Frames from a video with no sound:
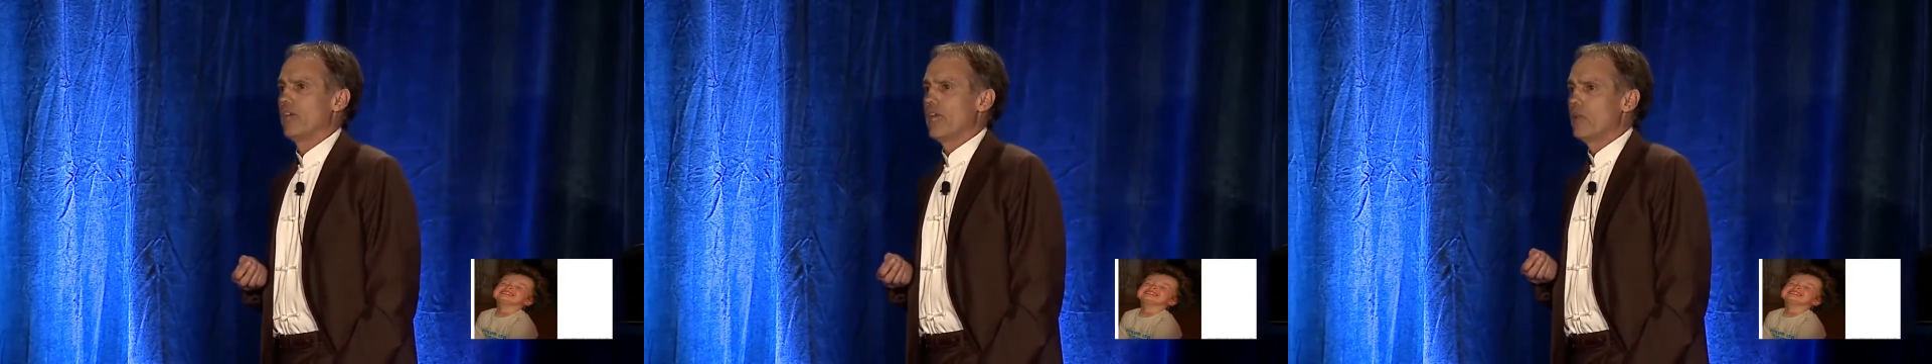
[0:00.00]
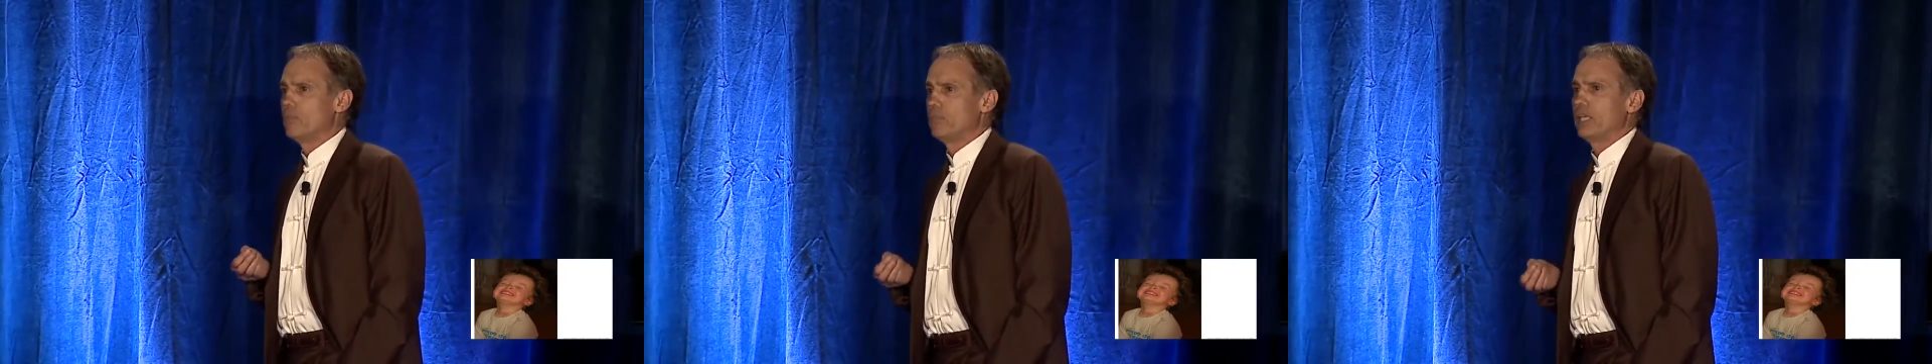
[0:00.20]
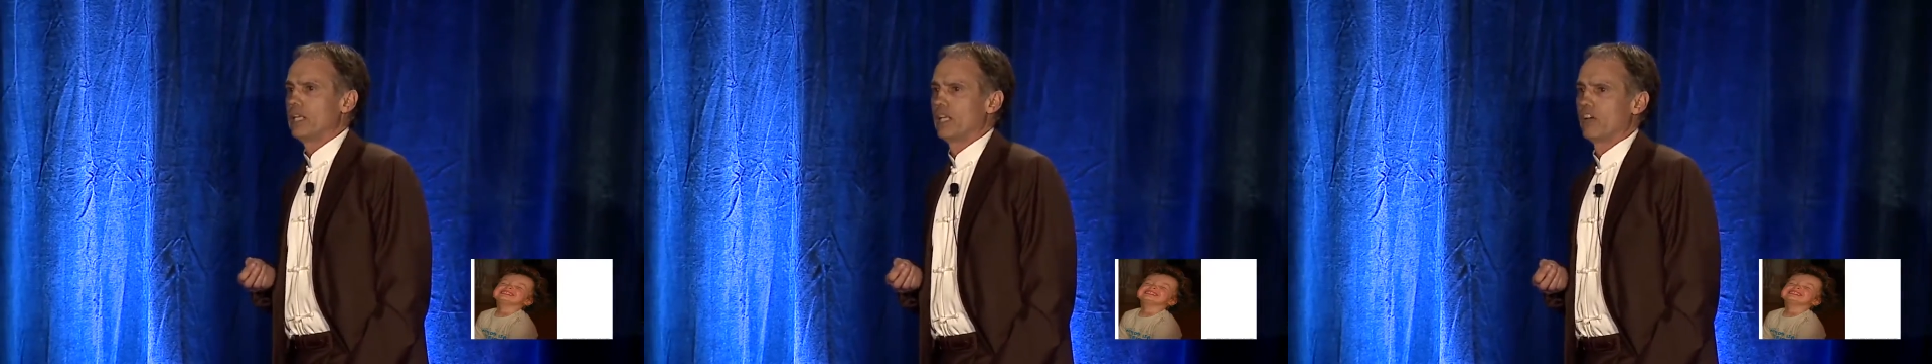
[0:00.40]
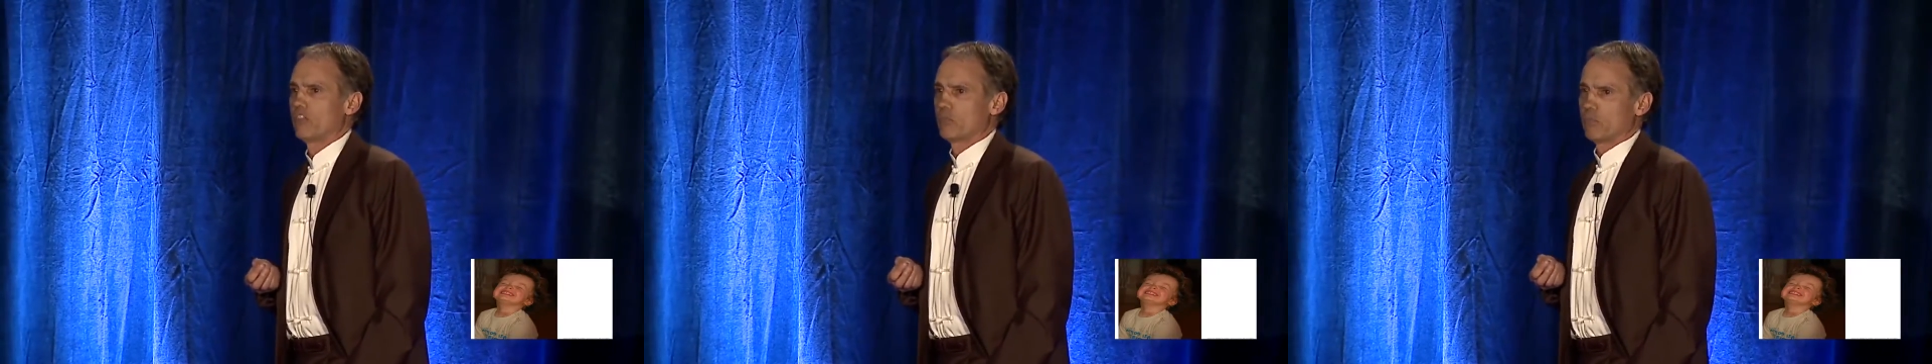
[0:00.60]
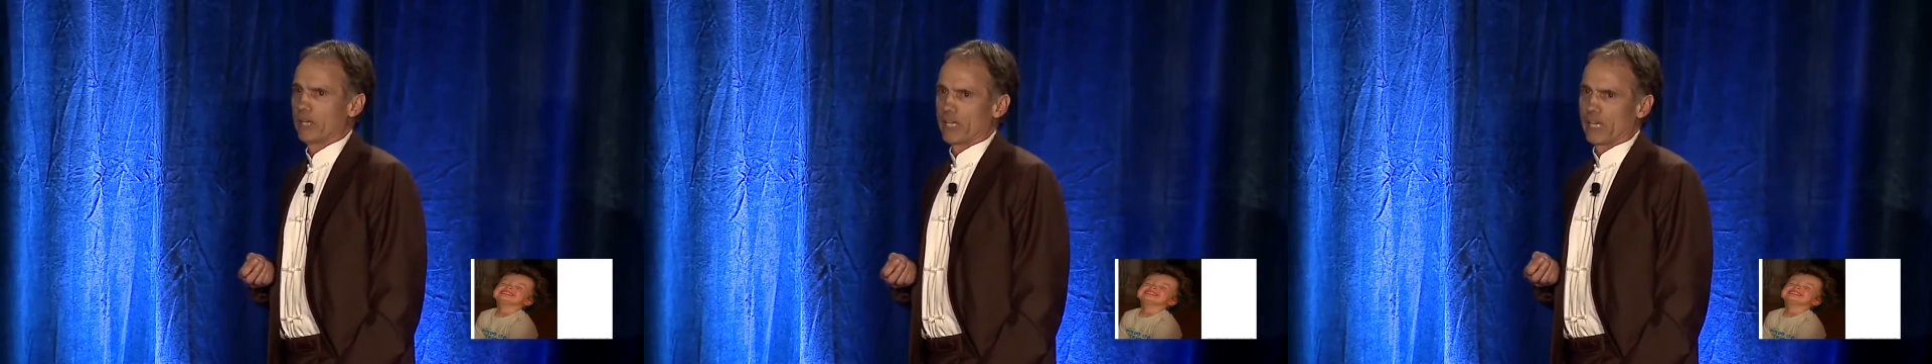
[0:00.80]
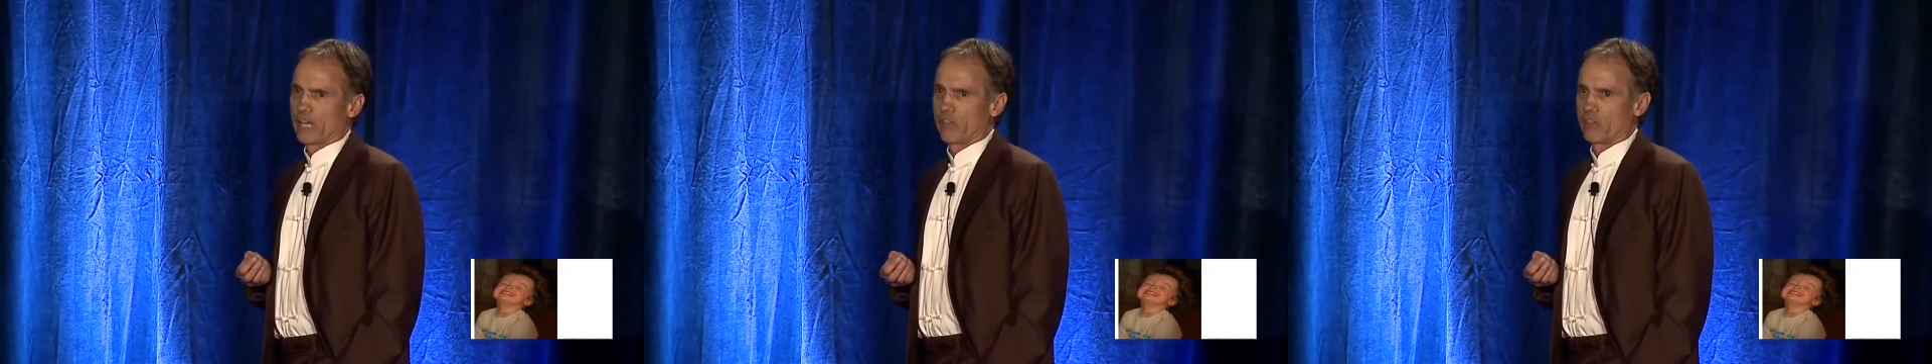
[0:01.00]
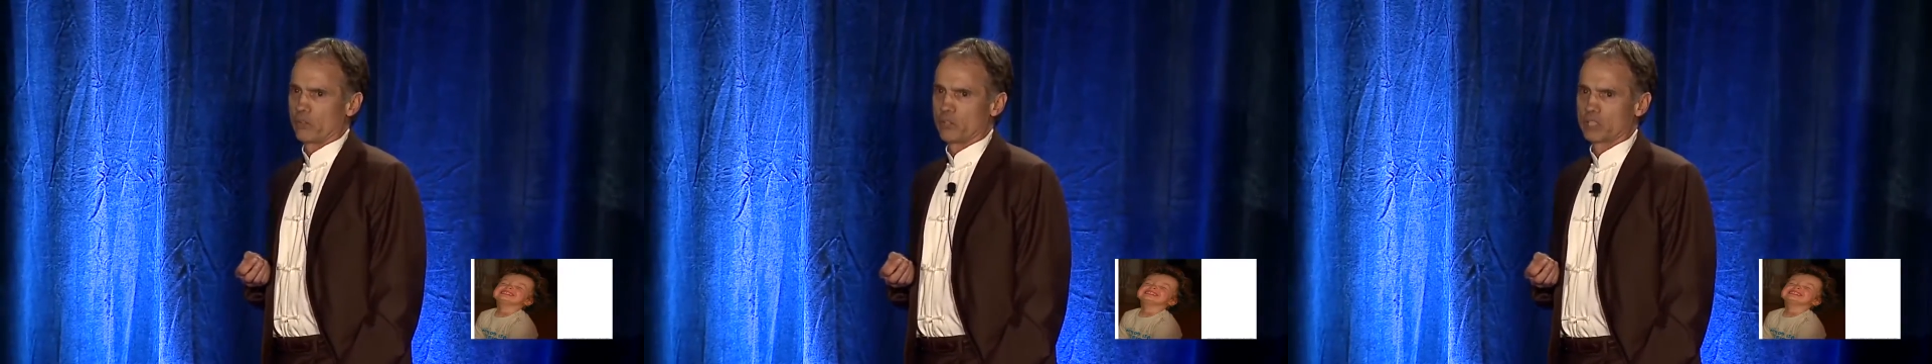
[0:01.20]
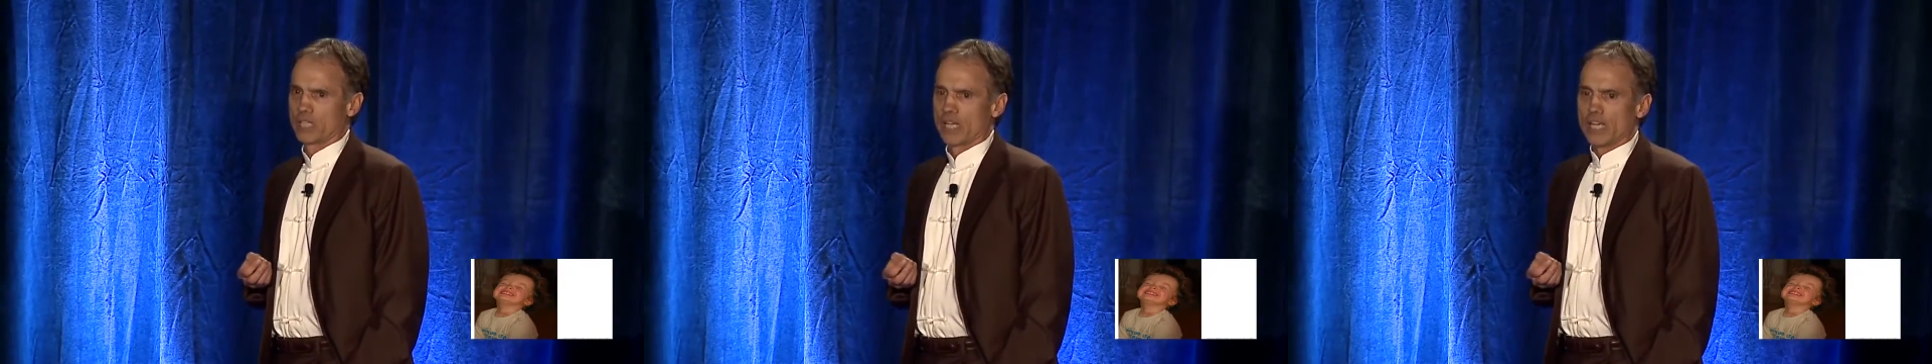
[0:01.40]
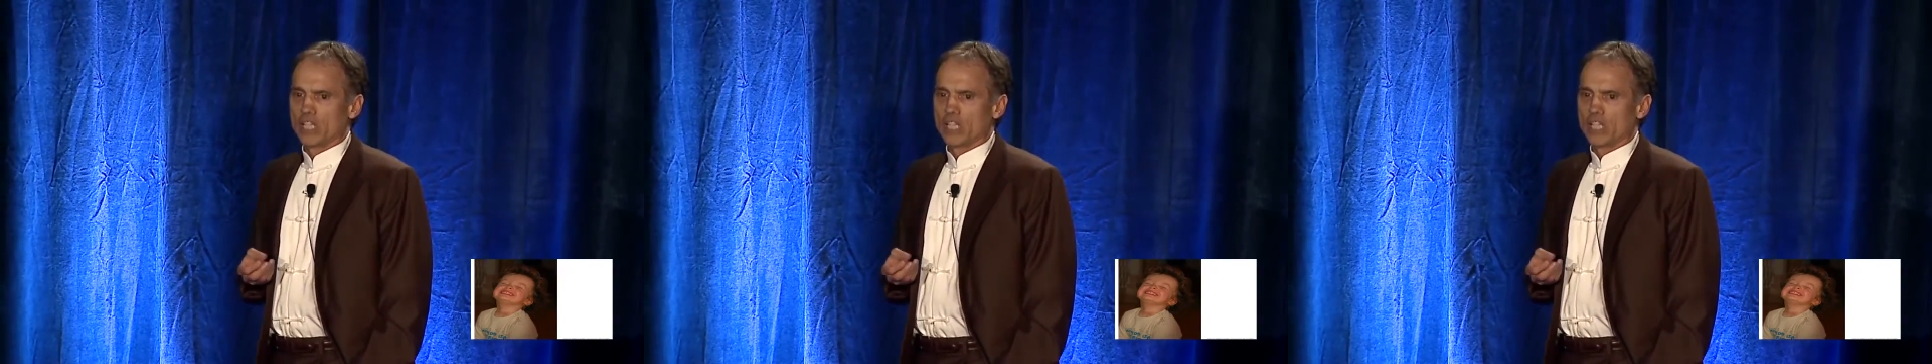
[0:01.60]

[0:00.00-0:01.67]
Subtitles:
and be loved by others.